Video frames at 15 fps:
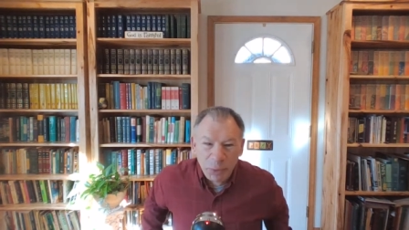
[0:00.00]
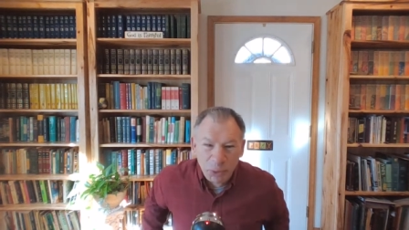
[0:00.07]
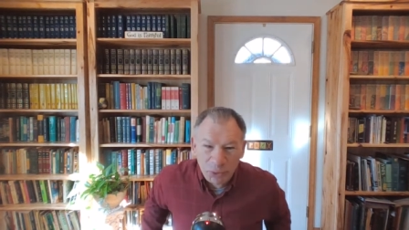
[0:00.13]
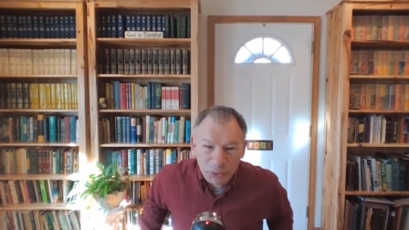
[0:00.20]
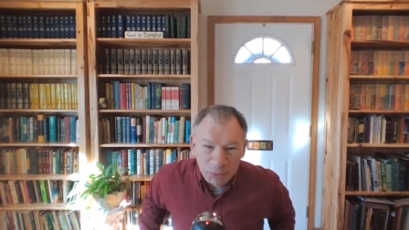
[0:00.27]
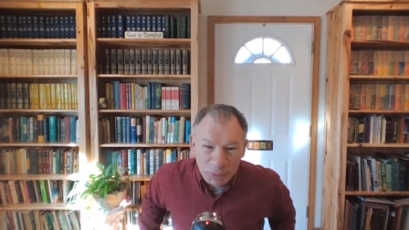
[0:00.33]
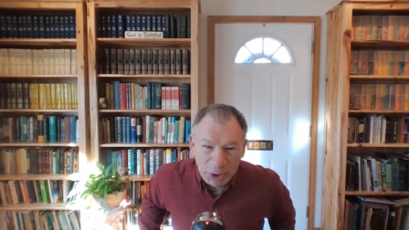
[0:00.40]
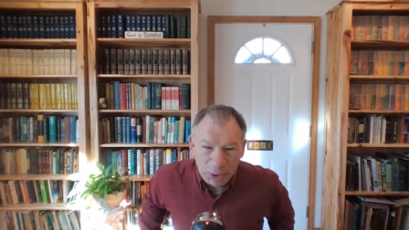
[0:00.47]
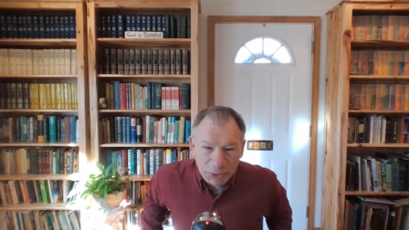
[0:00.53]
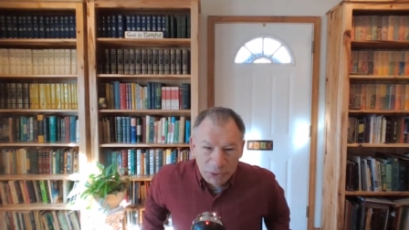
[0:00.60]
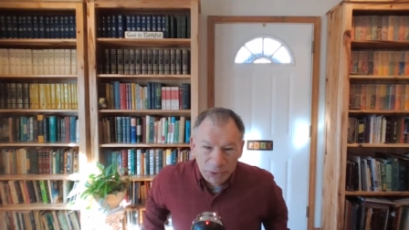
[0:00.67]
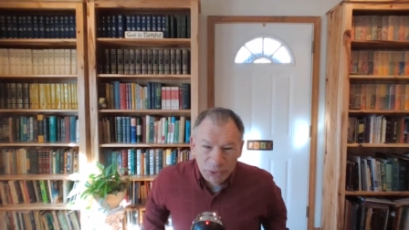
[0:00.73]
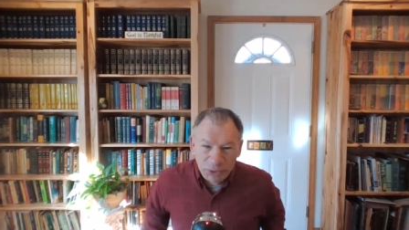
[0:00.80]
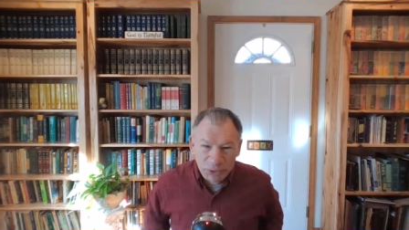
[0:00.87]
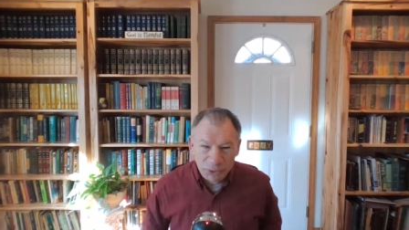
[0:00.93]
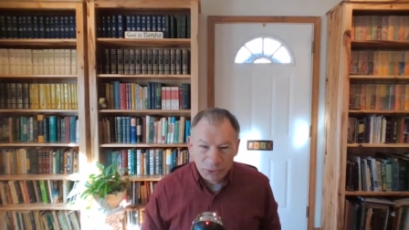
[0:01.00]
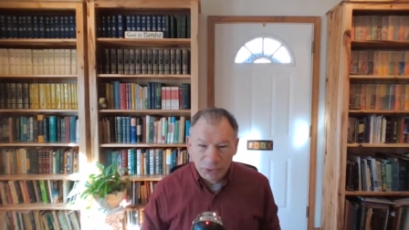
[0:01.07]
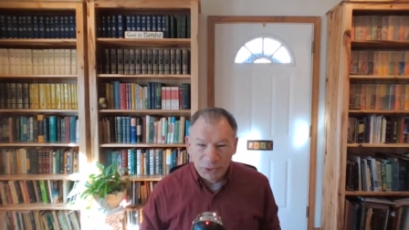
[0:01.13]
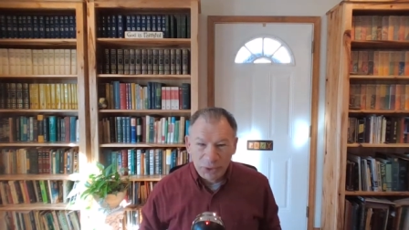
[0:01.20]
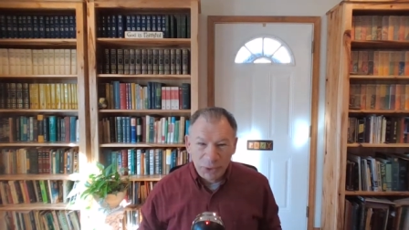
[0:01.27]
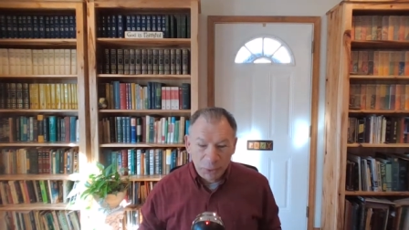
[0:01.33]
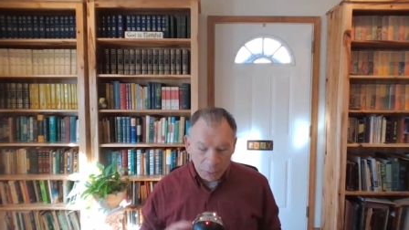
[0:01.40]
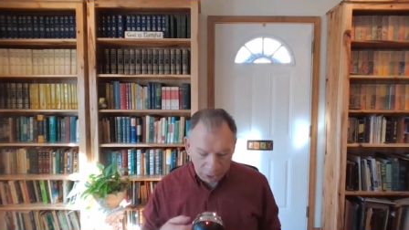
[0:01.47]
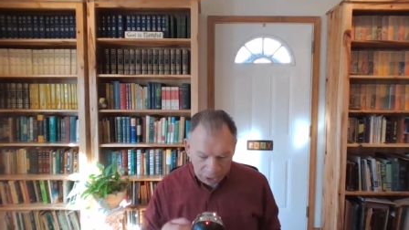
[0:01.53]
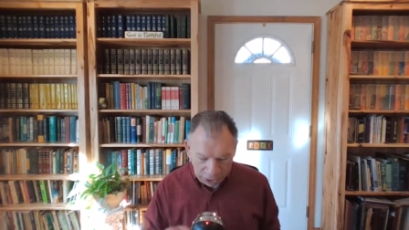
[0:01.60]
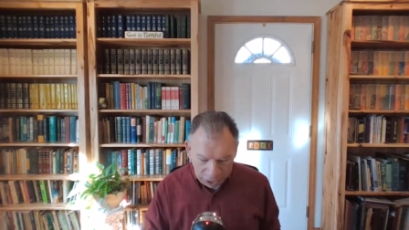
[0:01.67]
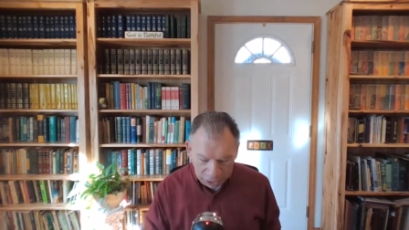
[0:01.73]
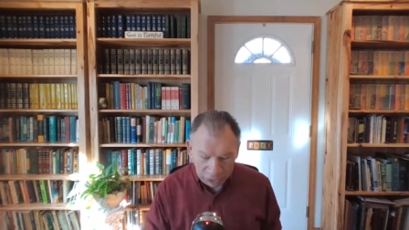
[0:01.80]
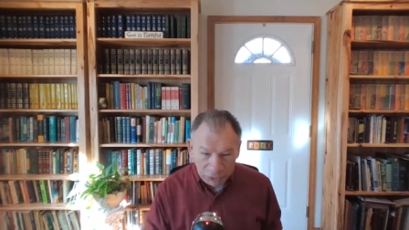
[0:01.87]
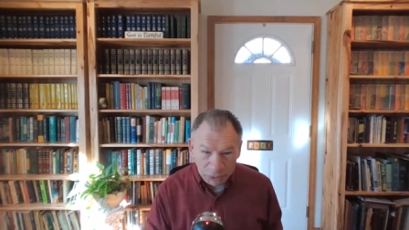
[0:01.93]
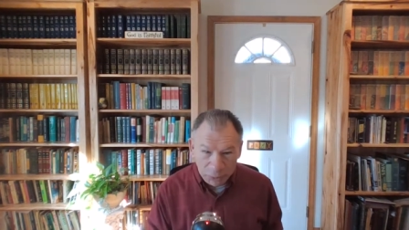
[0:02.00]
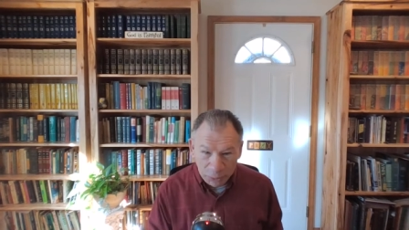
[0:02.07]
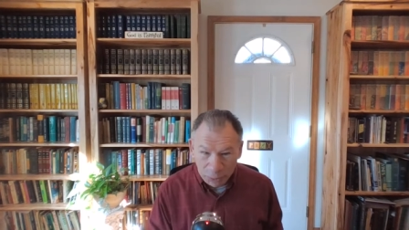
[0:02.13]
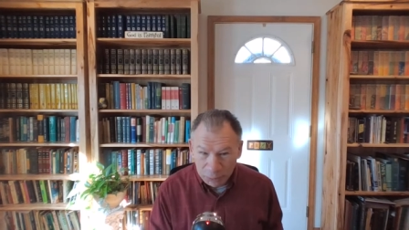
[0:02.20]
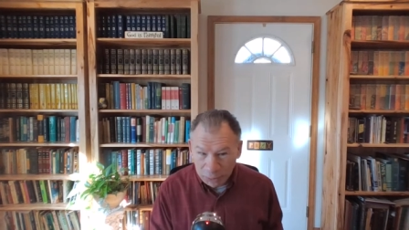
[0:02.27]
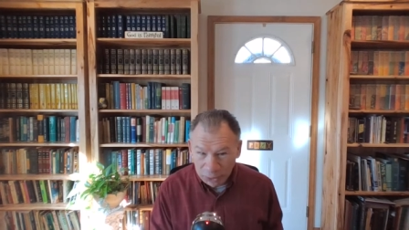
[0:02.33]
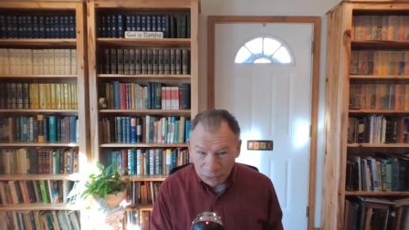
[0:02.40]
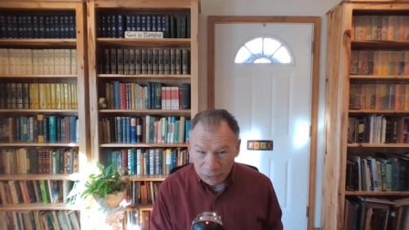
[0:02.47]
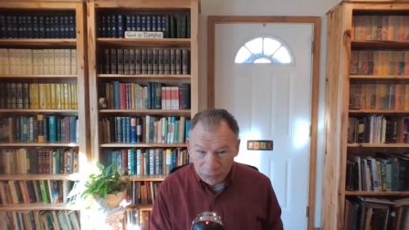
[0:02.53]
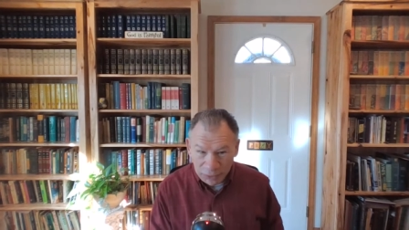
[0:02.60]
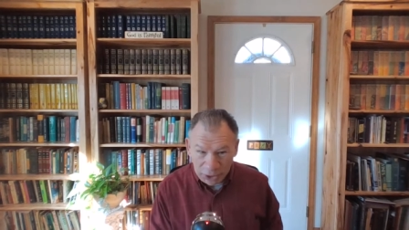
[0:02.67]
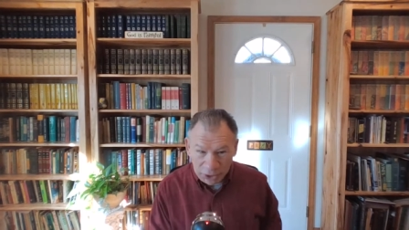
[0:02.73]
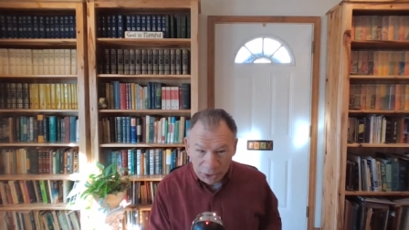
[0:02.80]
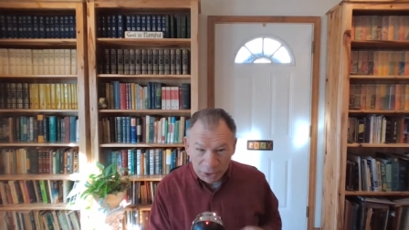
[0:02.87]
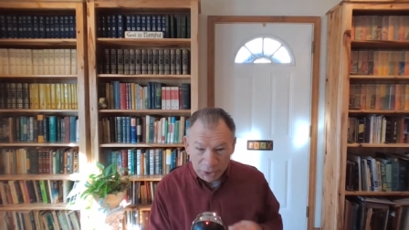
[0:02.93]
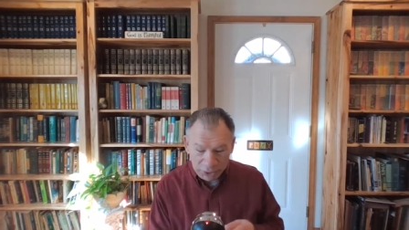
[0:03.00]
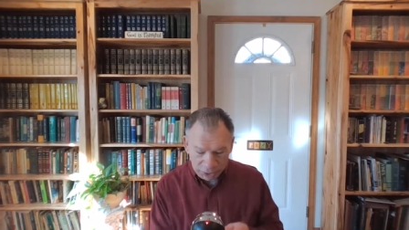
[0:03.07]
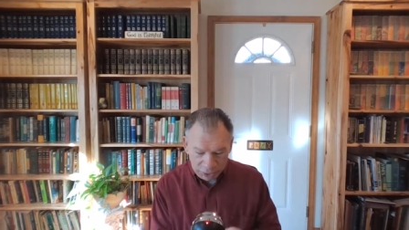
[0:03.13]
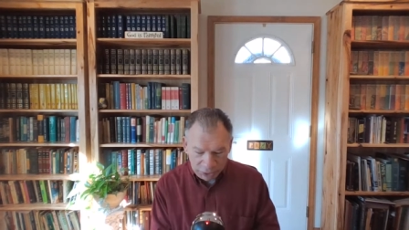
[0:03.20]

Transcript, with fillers: Moore's Mountain Church near Mechanicsburg, Pennsylvania.